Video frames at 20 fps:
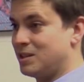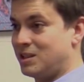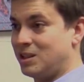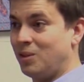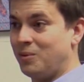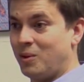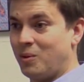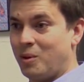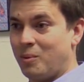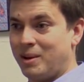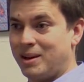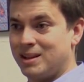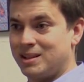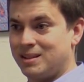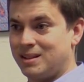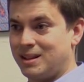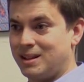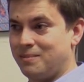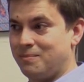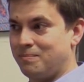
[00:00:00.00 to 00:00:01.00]
still the only way to
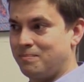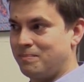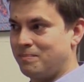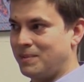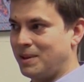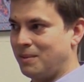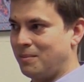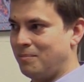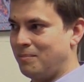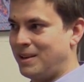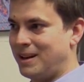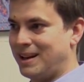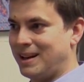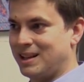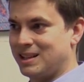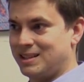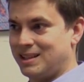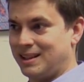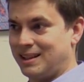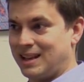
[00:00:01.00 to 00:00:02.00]
study many
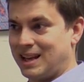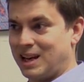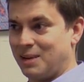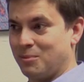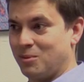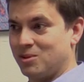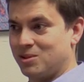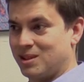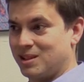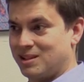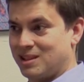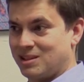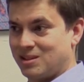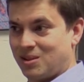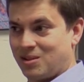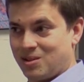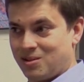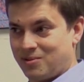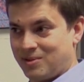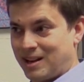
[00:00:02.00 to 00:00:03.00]
extinct animals because that's
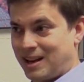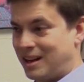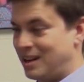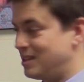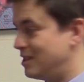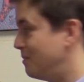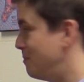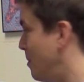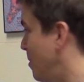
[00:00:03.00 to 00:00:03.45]
all you've got as a